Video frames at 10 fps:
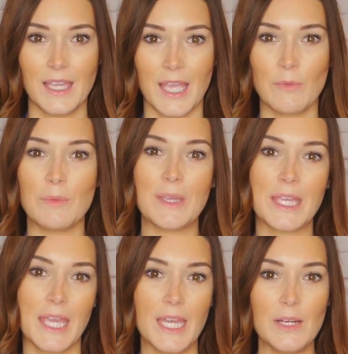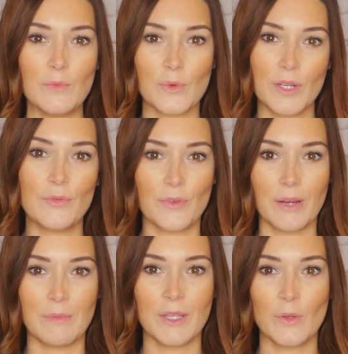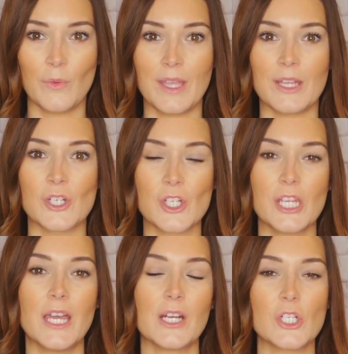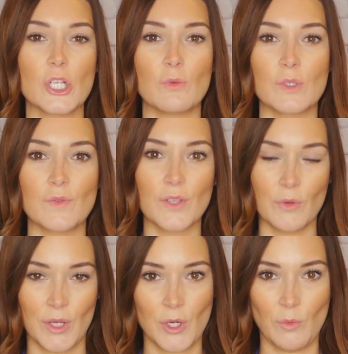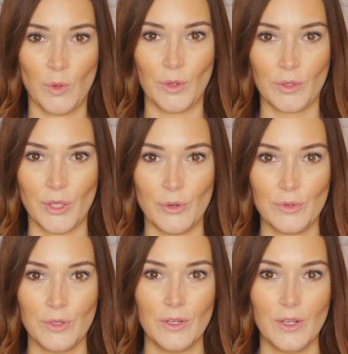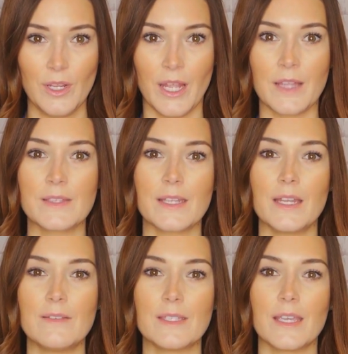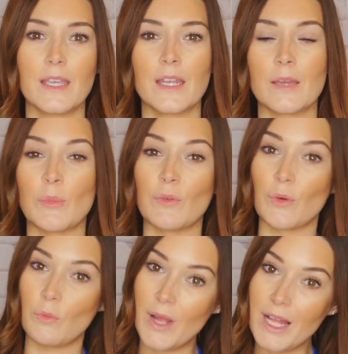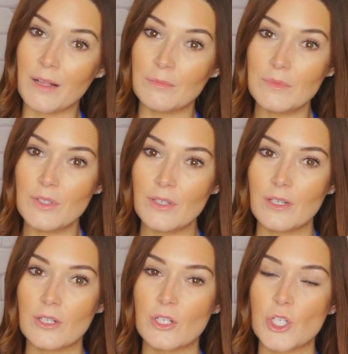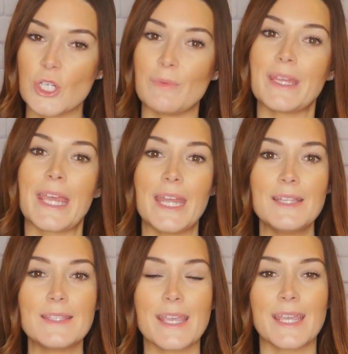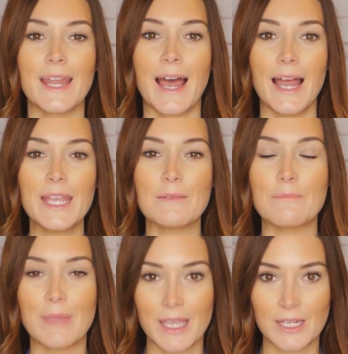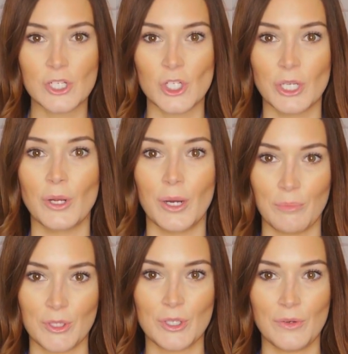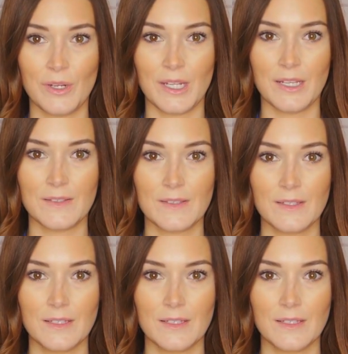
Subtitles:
and we began reframing the way that she actually was viewing her workload. Instead of saying, I'm overwhelmed, she began saying, I am managing opportunities.